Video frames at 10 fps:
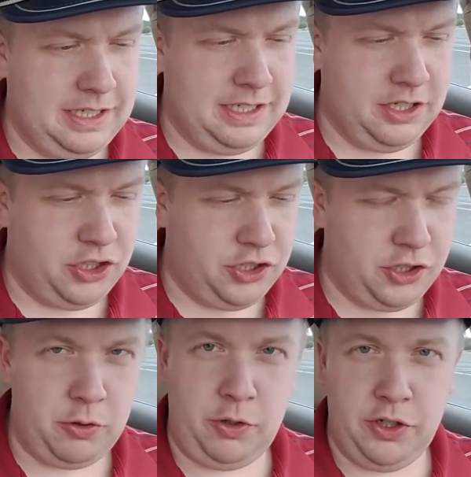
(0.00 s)
is
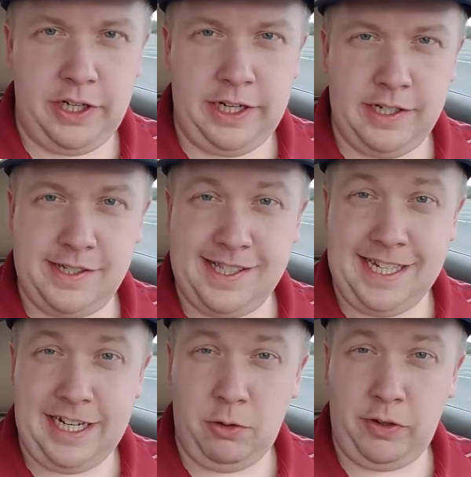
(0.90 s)
so good. It is
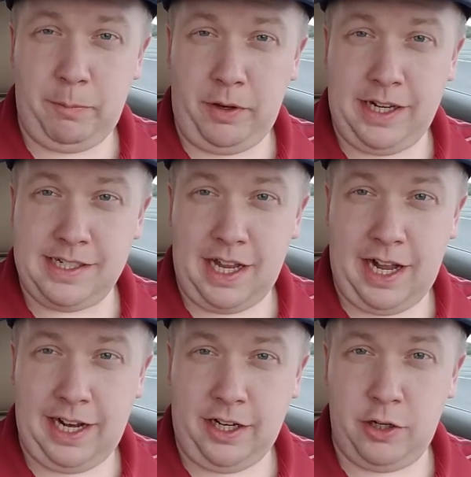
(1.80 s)
the only place
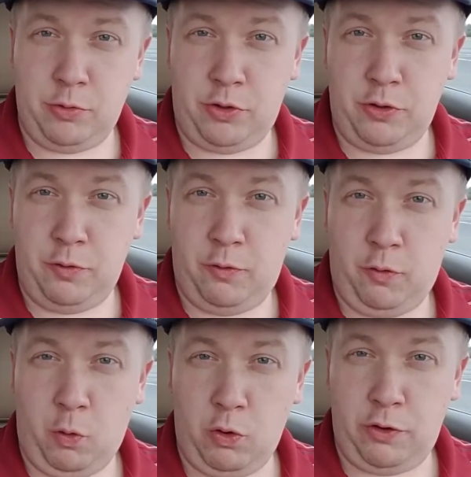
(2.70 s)
I go to
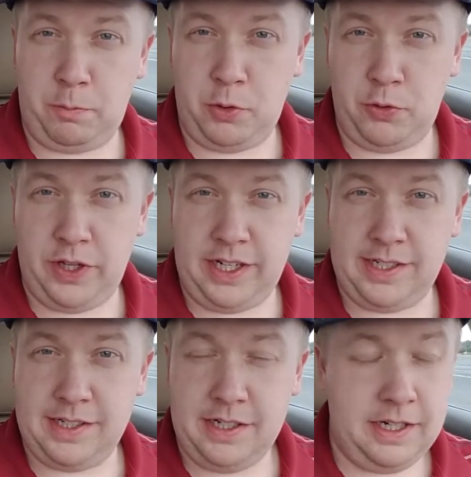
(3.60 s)
for smoothies.
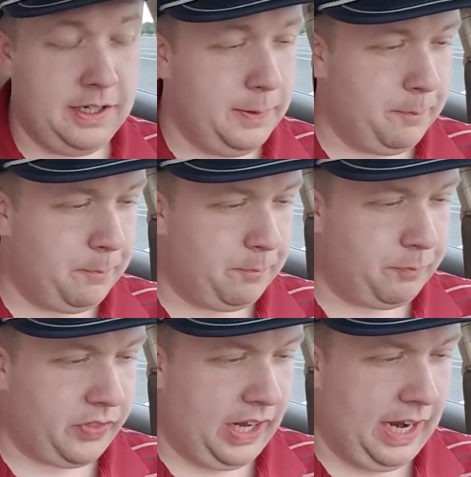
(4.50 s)

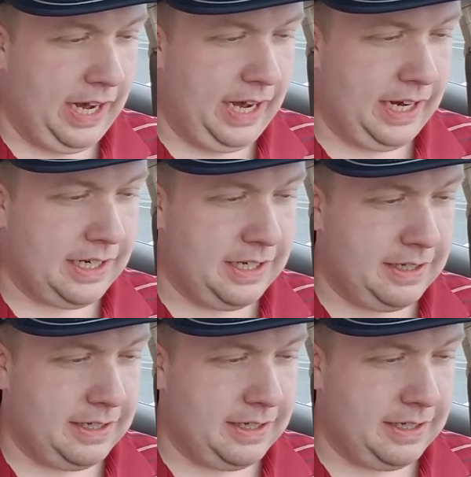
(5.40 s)
And